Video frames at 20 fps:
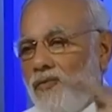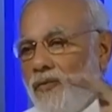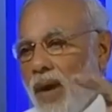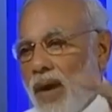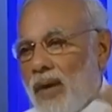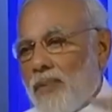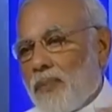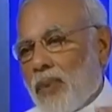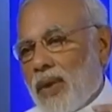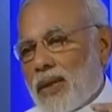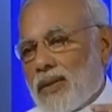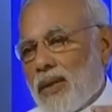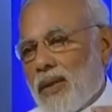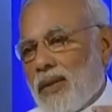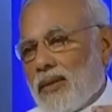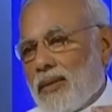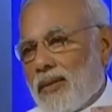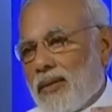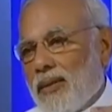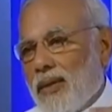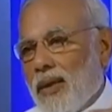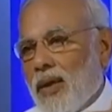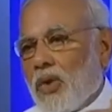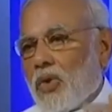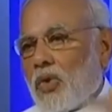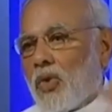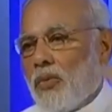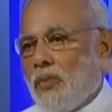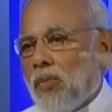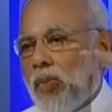1%
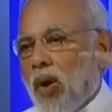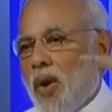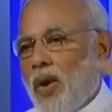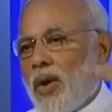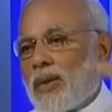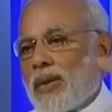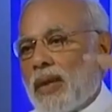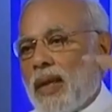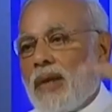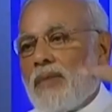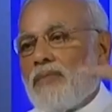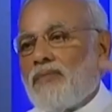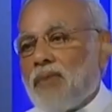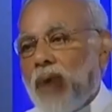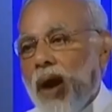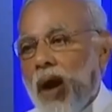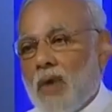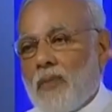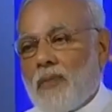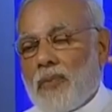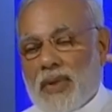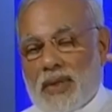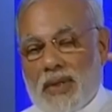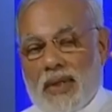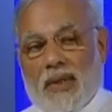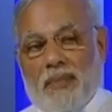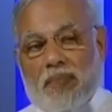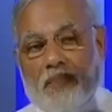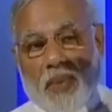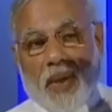to more than
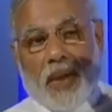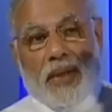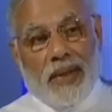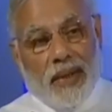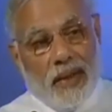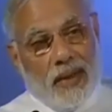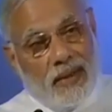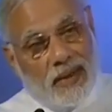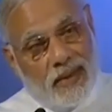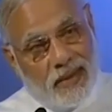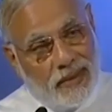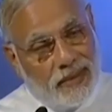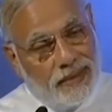5% per year.